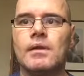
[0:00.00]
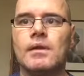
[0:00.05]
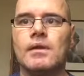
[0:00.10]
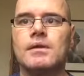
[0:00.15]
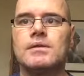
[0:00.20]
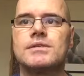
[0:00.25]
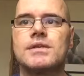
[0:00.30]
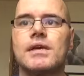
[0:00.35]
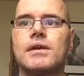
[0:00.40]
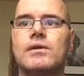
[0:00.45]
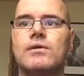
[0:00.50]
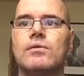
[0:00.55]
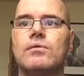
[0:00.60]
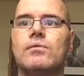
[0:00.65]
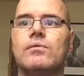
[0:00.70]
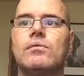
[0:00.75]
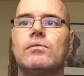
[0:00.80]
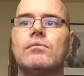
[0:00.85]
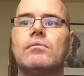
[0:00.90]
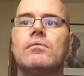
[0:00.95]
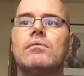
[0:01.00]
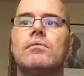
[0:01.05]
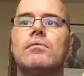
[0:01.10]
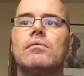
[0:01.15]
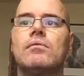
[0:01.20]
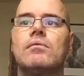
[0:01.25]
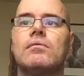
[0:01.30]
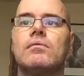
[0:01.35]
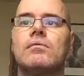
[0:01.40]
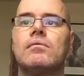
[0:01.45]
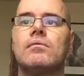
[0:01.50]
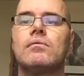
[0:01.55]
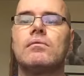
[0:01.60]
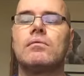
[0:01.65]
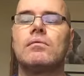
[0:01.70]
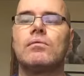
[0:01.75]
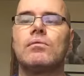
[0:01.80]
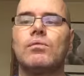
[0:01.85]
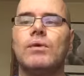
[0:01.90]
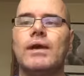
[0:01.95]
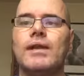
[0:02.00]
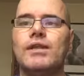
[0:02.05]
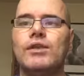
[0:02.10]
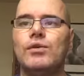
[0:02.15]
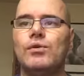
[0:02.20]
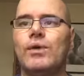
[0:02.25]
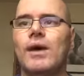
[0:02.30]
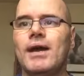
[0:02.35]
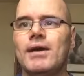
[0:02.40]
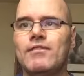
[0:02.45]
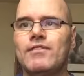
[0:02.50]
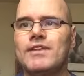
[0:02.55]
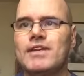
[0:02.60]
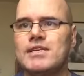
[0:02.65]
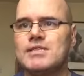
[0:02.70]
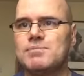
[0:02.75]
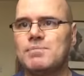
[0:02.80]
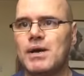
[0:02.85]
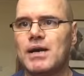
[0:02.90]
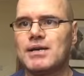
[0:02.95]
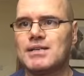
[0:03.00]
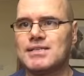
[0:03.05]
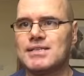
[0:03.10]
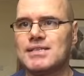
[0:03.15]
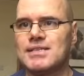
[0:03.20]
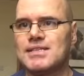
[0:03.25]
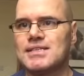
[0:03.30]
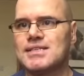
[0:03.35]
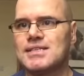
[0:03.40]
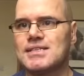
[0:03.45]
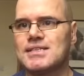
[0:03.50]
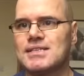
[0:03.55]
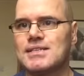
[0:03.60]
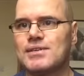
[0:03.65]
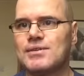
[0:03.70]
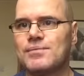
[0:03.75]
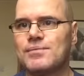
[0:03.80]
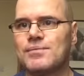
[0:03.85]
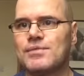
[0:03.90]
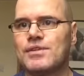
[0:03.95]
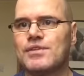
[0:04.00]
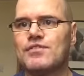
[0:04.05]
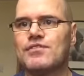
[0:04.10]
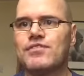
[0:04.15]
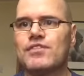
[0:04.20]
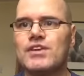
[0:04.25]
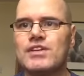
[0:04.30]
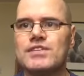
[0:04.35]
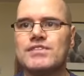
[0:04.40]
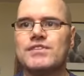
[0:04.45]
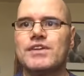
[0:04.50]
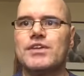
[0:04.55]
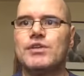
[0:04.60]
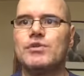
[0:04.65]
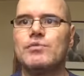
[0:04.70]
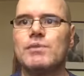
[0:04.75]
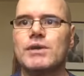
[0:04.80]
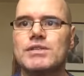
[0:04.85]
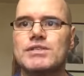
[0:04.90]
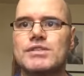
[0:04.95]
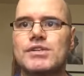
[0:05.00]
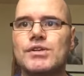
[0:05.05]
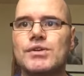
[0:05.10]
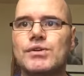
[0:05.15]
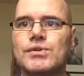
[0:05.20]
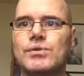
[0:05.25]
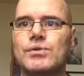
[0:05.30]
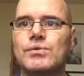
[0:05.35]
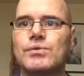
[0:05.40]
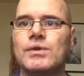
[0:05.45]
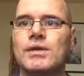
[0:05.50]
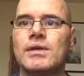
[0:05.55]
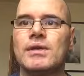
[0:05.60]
So when you have these bugs in the system, the first thing you must do